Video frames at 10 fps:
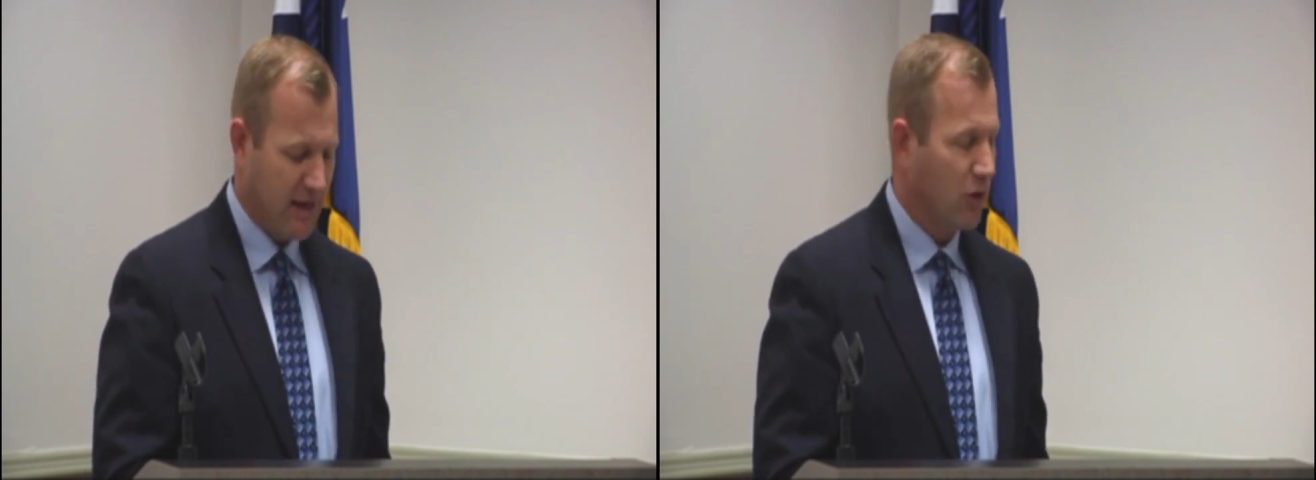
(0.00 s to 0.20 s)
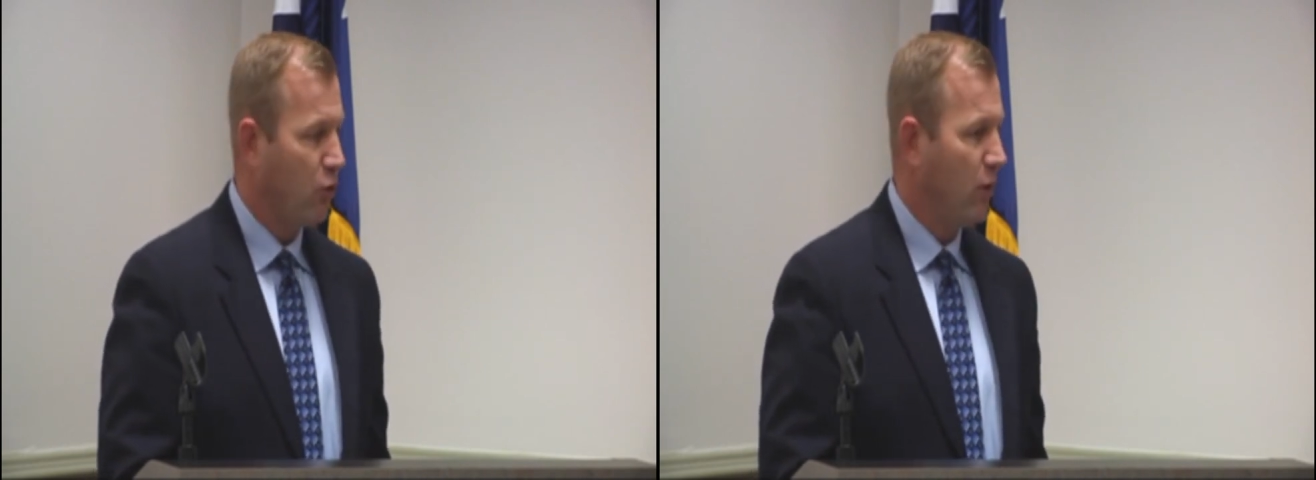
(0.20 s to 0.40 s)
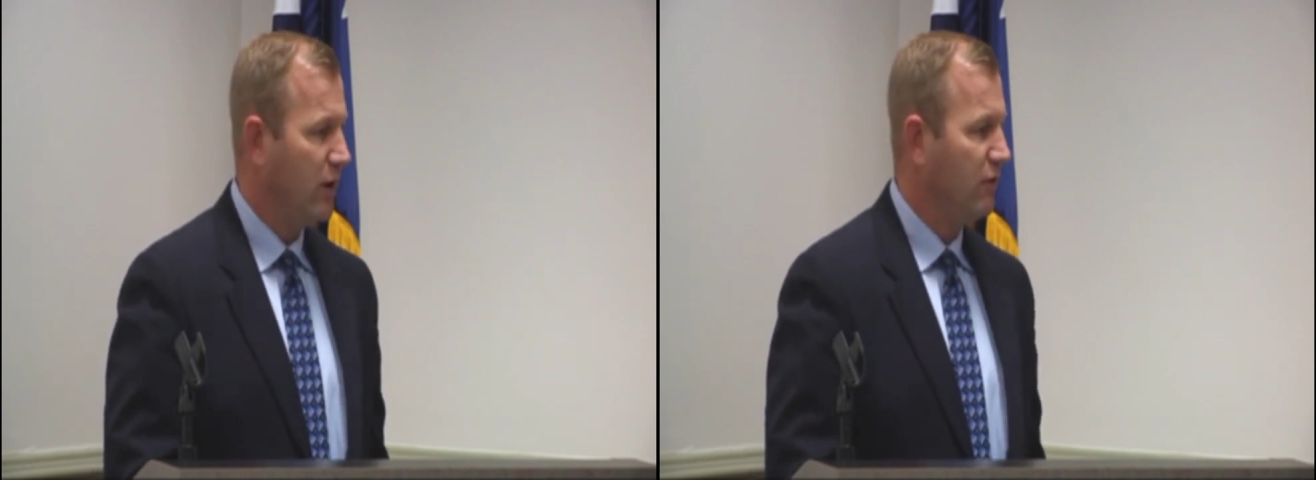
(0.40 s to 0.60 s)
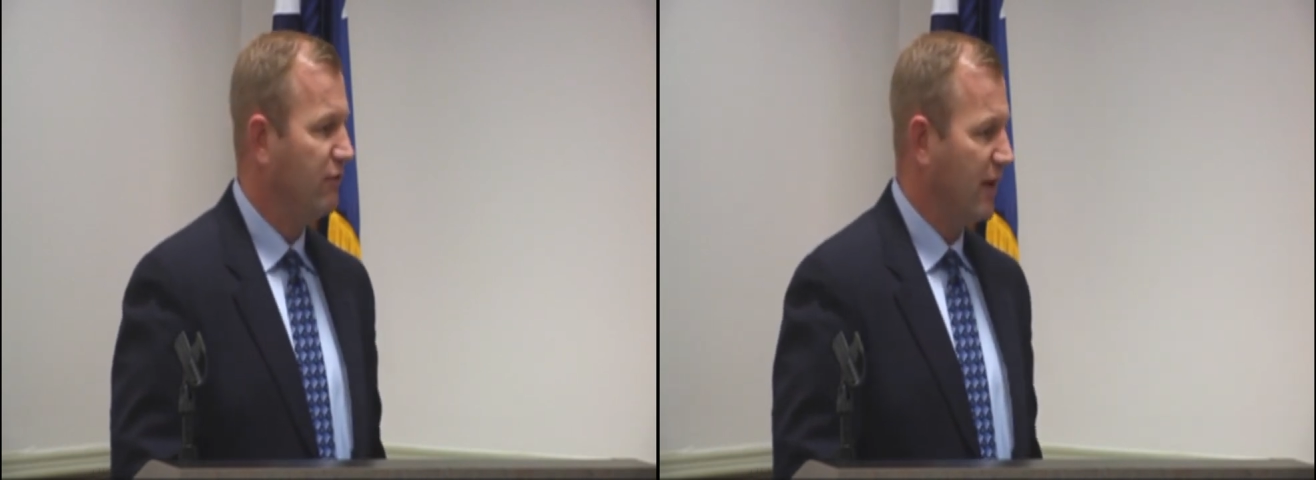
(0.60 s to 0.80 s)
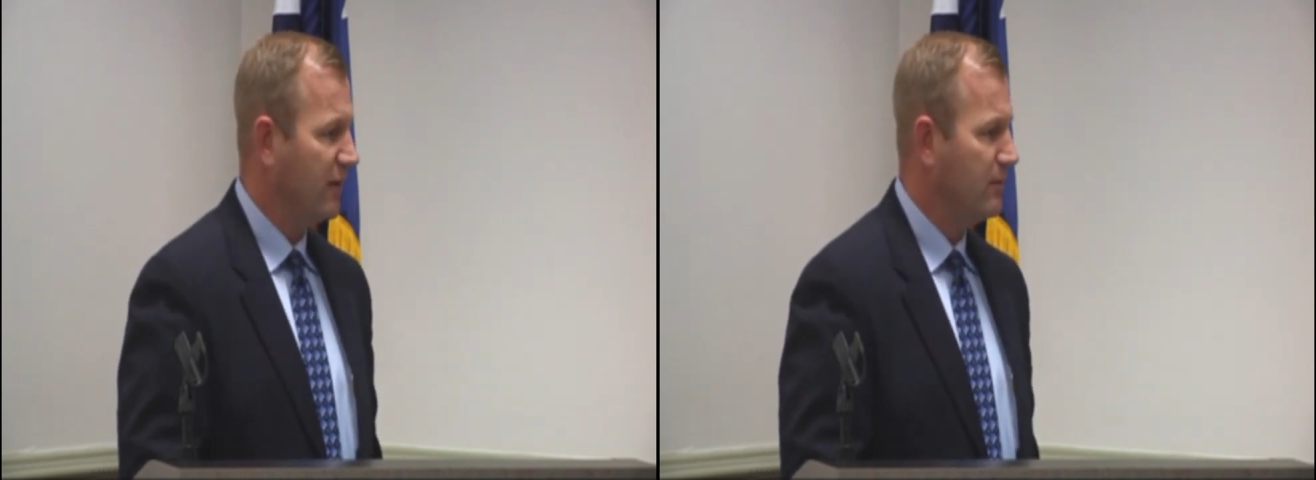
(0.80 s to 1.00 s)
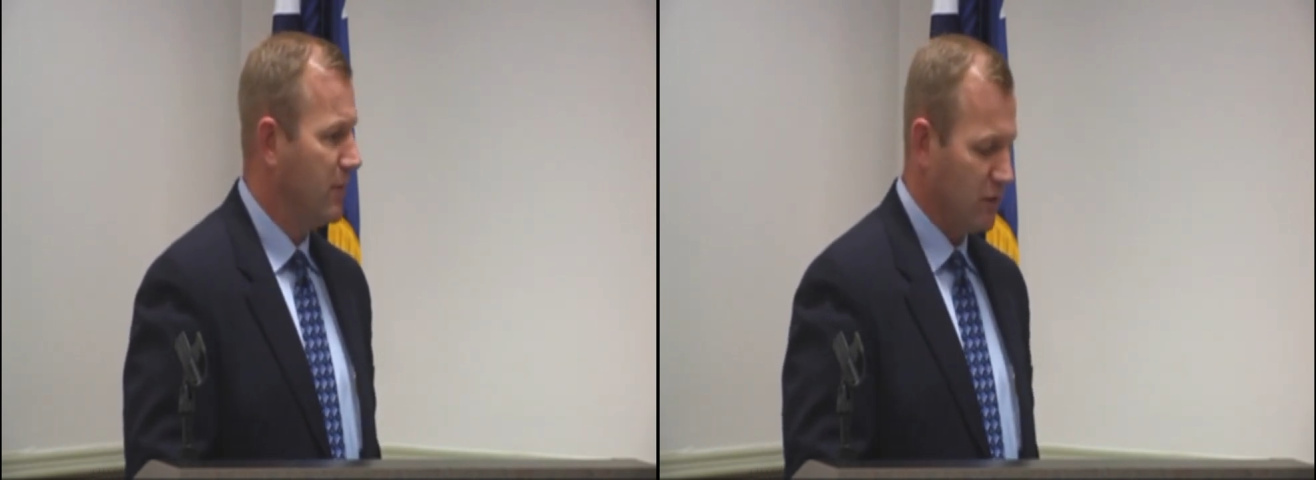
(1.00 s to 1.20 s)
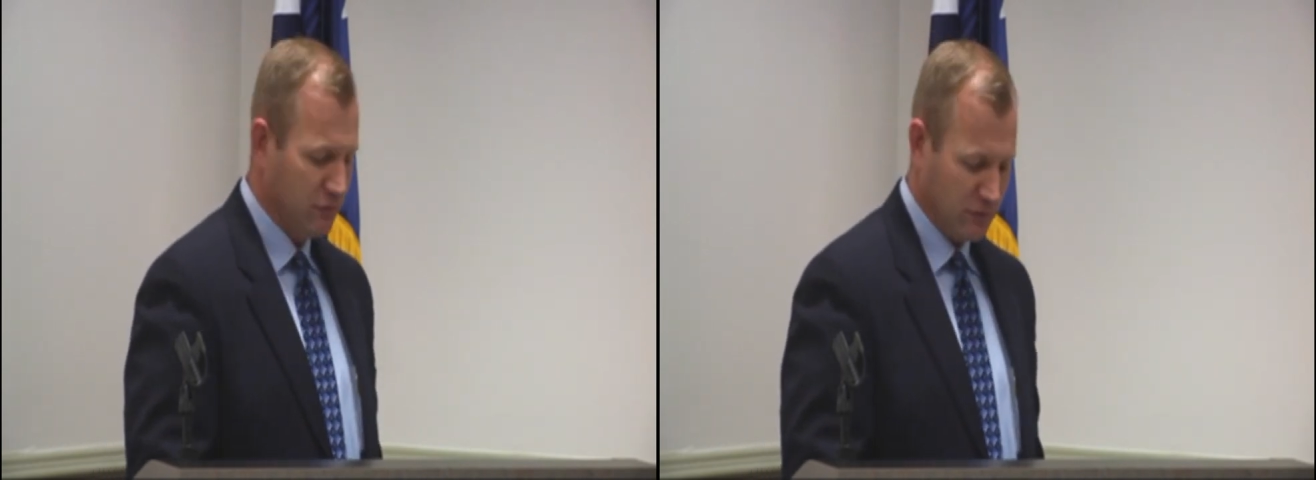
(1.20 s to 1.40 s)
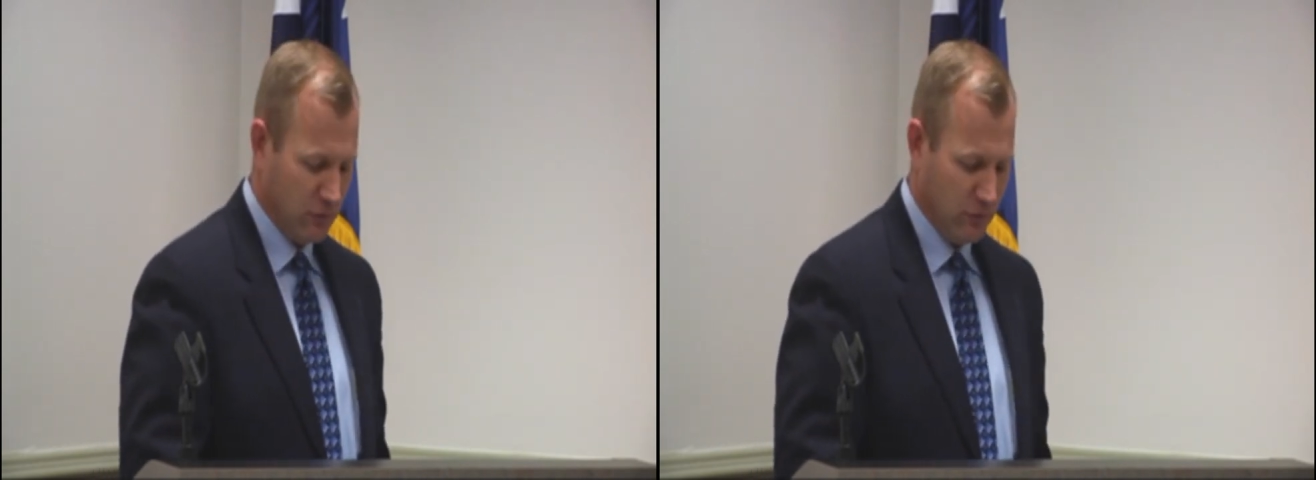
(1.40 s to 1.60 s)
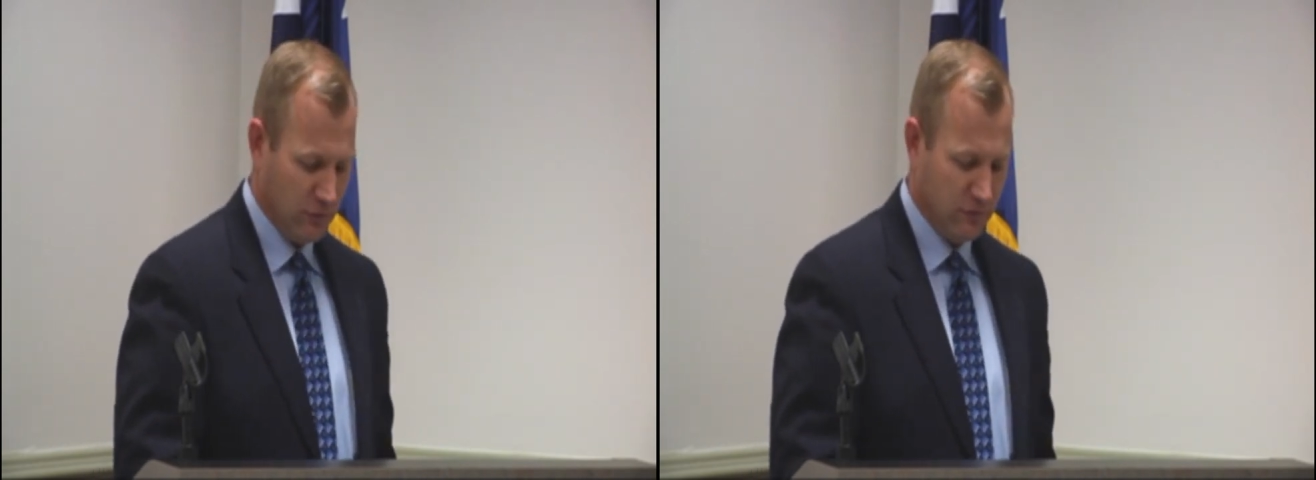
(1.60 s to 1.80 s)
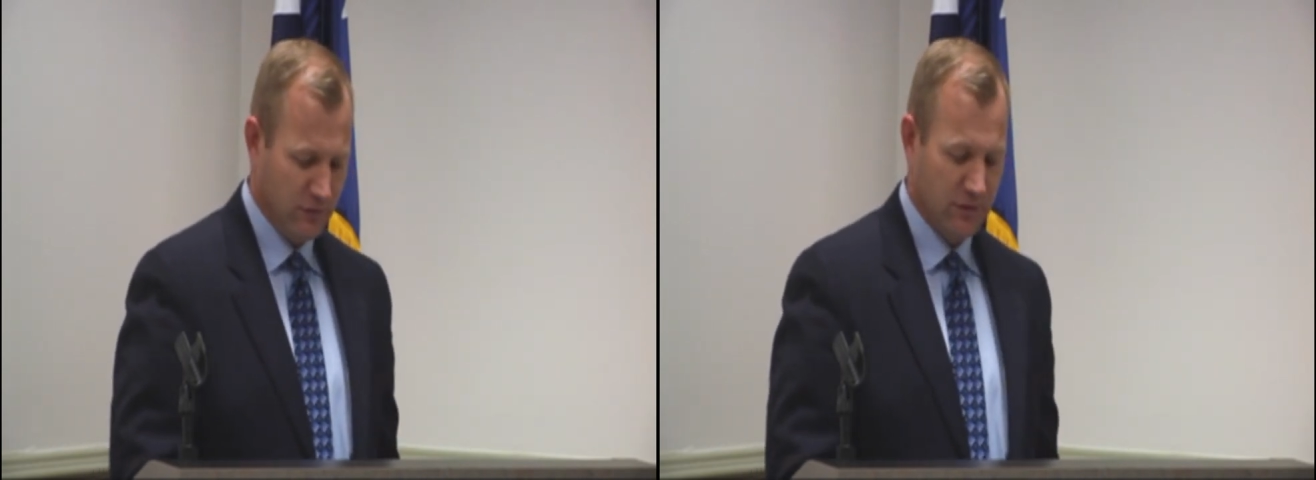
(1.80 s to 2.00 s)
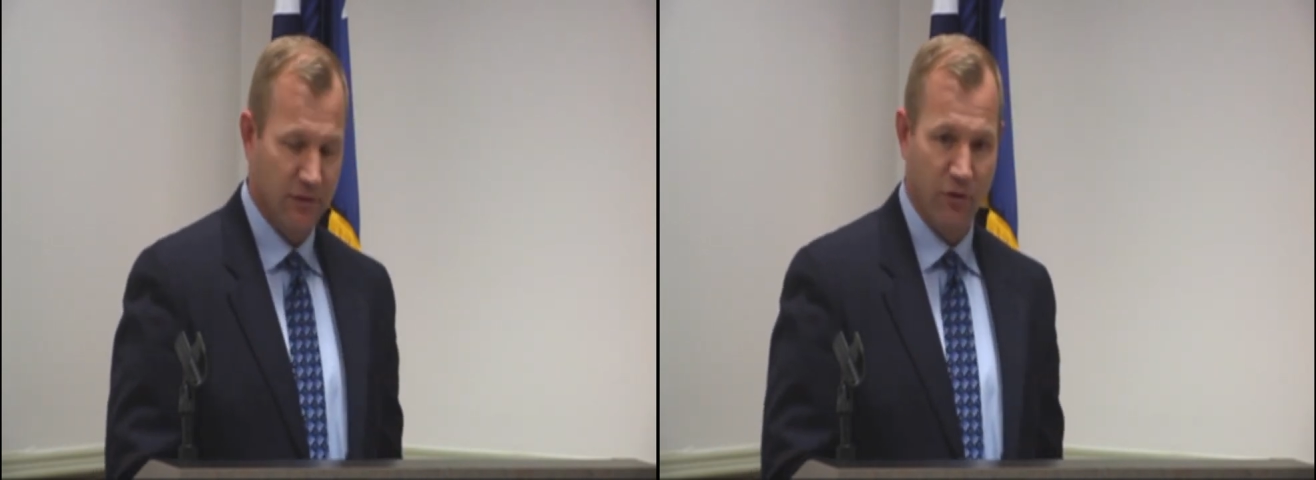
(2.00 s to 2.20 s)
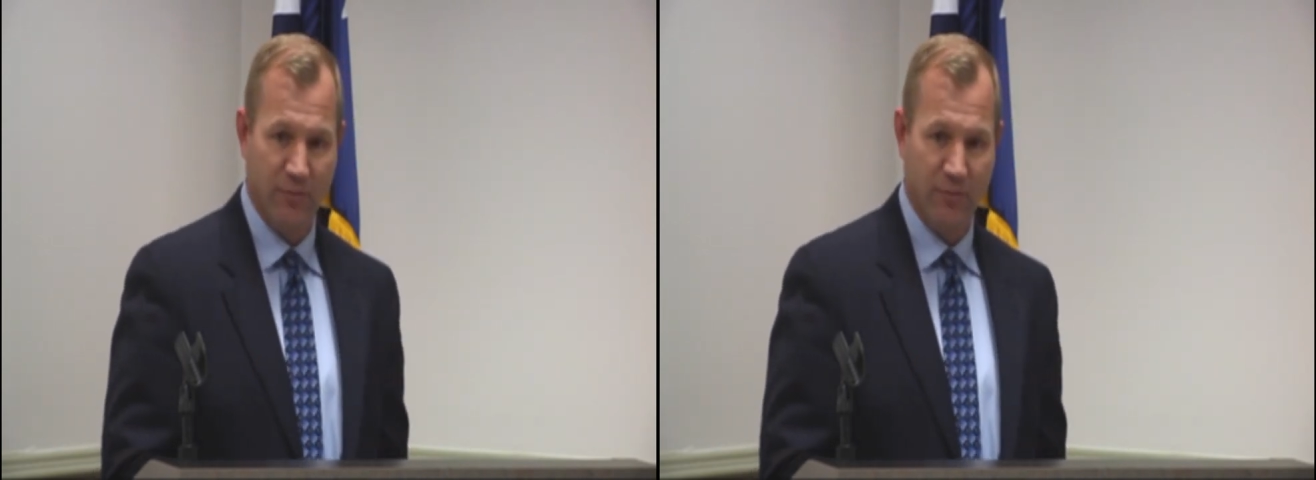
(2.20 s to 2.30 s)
and Quail Valley Middle Schools,